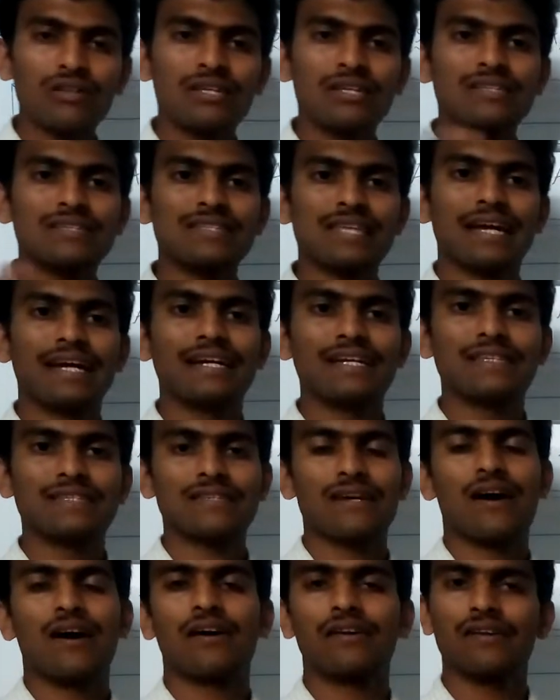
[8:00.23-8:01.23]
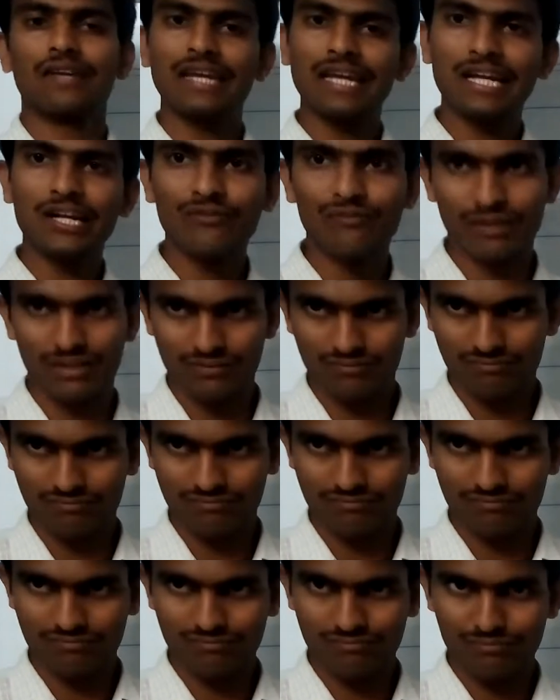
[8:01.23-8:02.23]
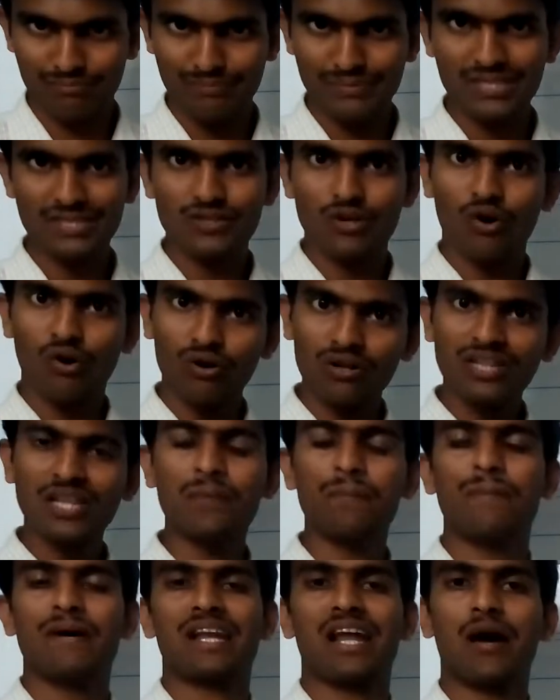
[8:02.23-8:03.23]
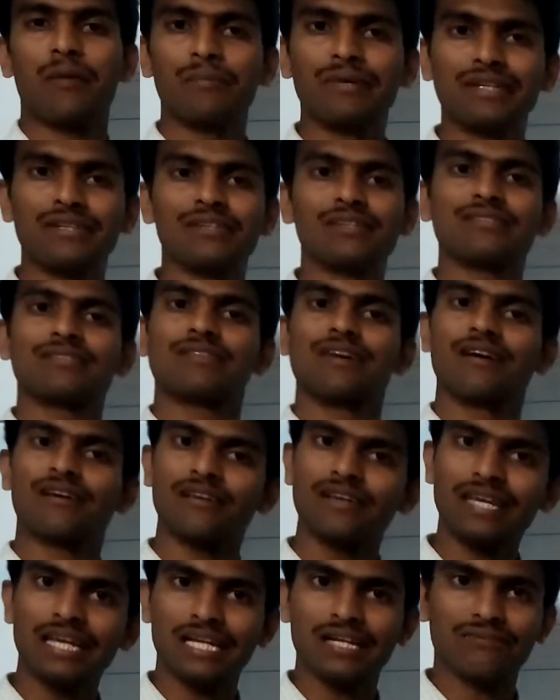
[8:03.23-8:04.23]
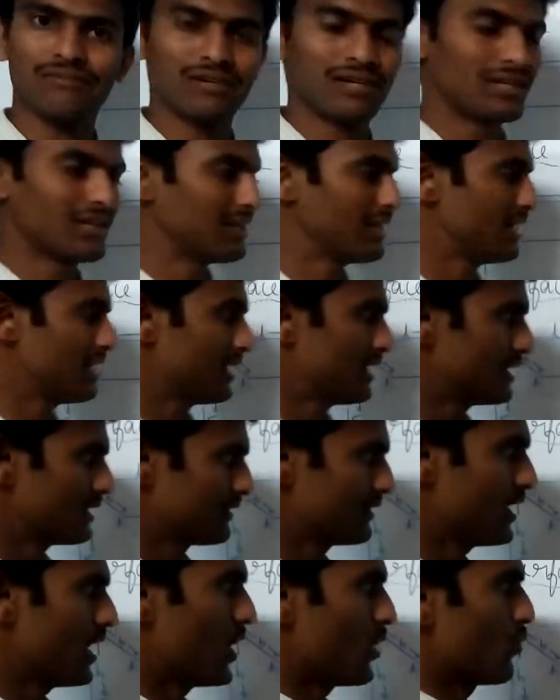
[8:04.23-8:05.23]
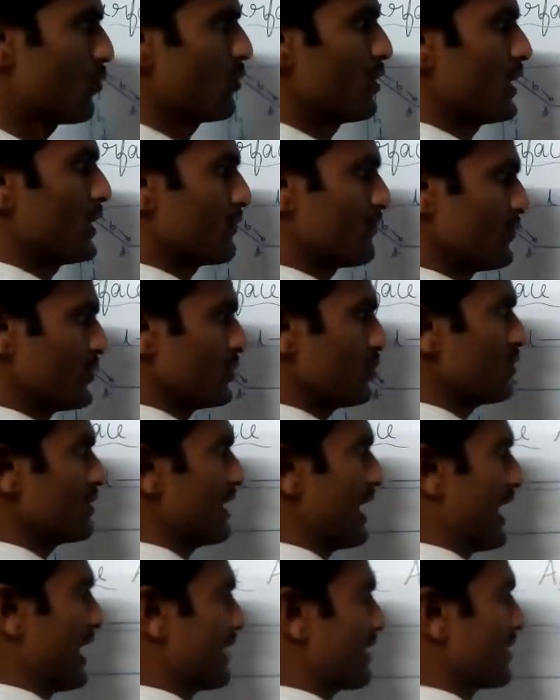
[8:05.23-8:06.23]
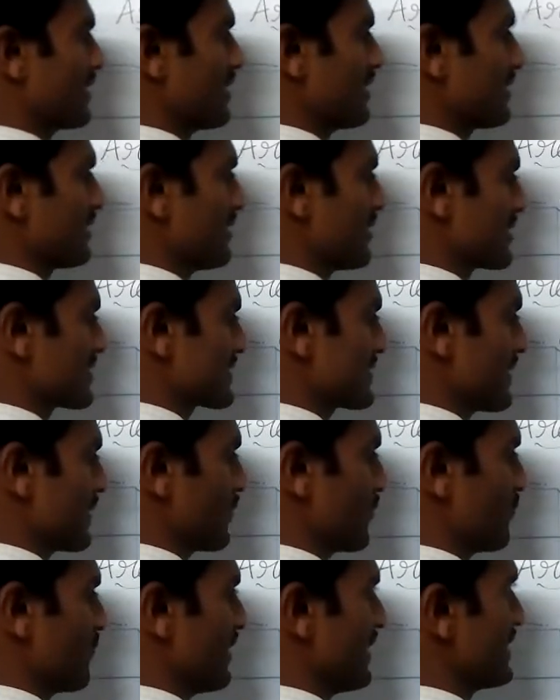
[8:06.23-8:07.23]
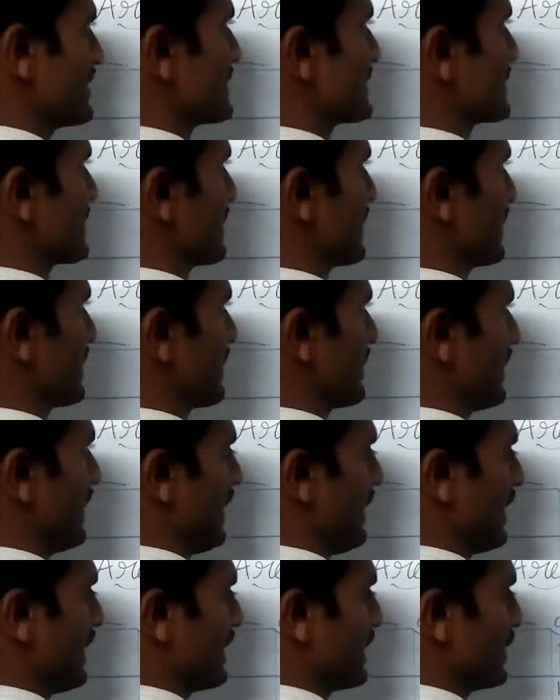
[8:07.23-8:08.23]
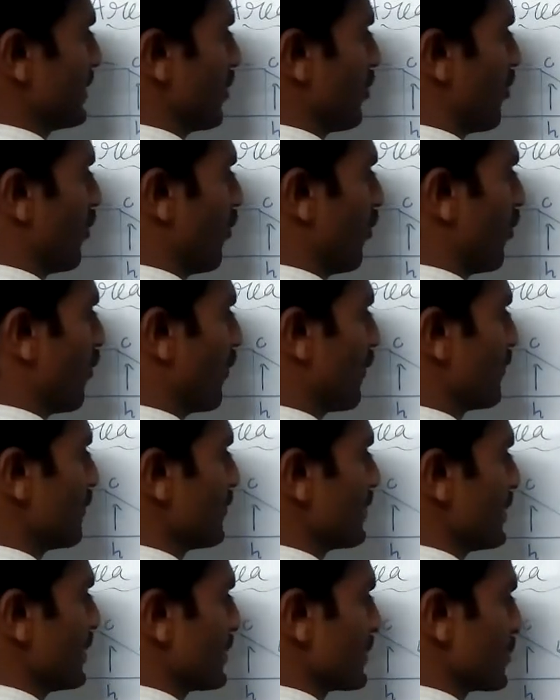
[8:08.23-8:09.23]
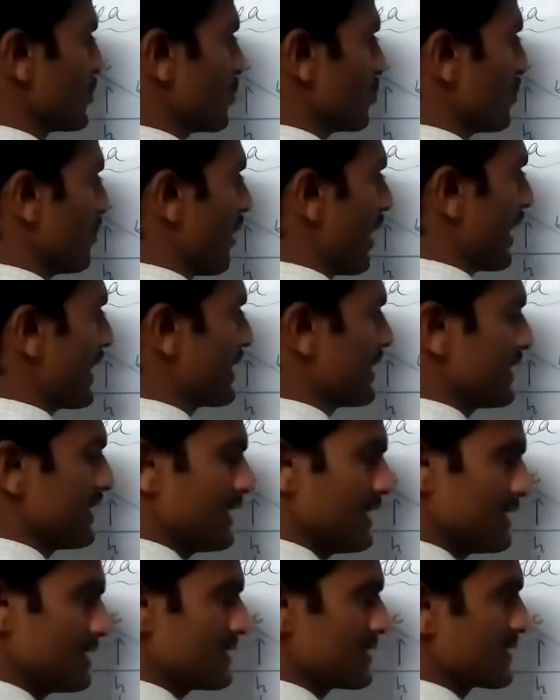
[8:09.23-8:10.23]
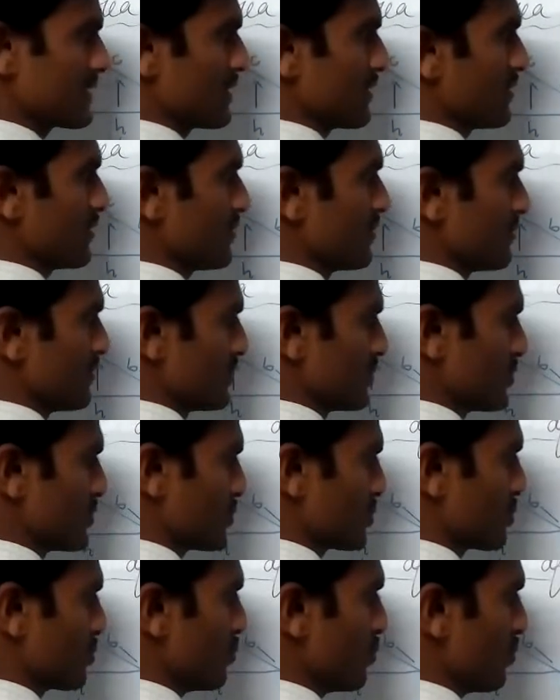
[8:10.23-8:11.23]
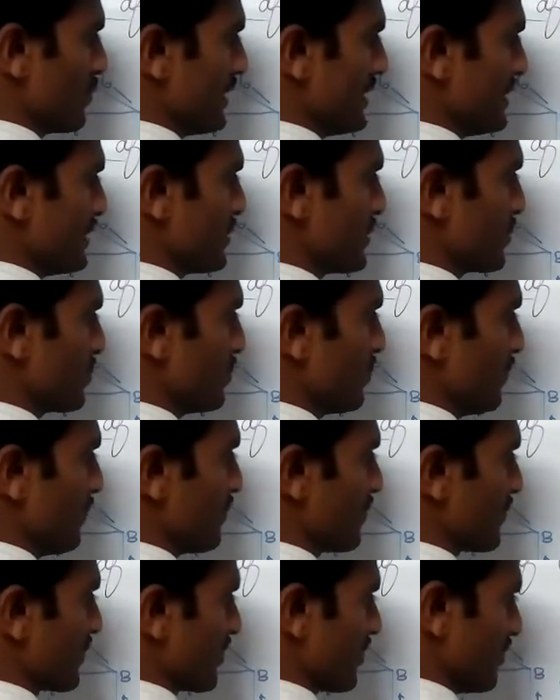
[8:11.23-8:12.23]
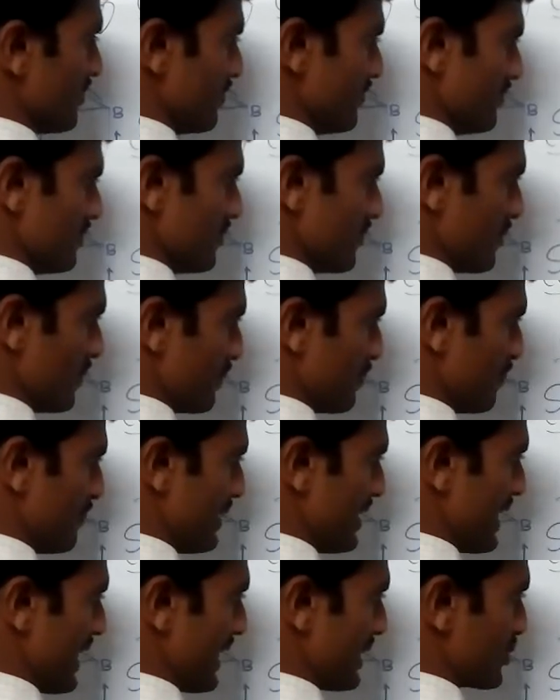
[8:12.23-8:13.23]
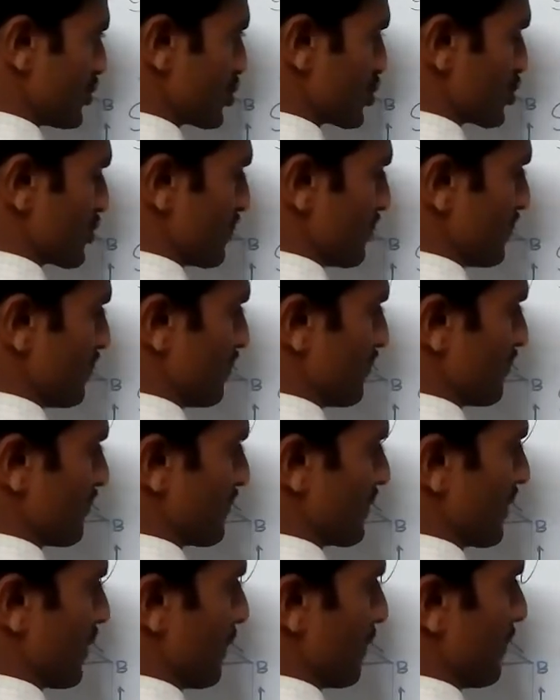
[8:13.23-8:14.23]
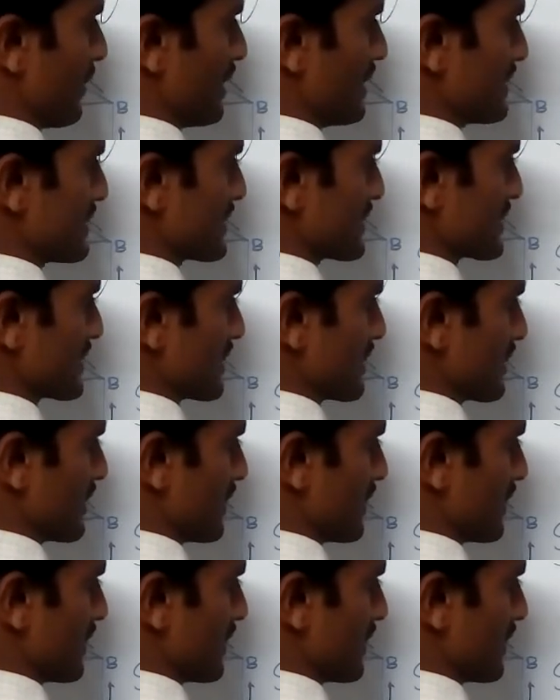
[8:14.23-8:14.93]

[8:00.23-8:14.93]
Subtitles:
the sides are equal. Means all the parameters are equal. Now we know that the surface area of cuboid is 2 into BH plus